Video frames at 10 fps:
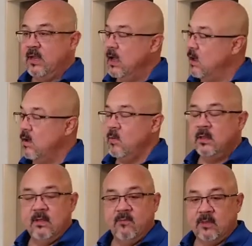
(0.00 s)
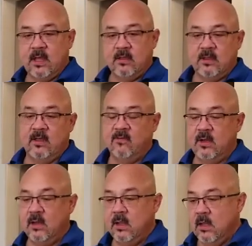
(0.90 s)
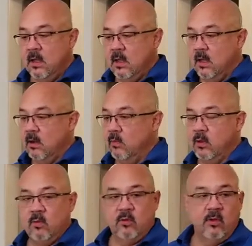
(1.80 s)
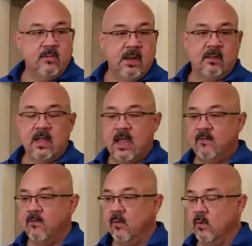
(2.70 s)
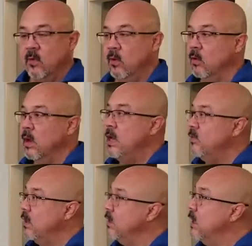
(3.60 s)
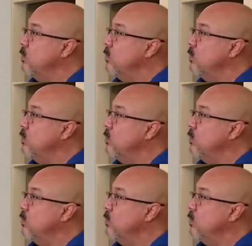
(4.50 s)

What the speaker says: I always emphasize safety, whether it's with my staff or anything that I'm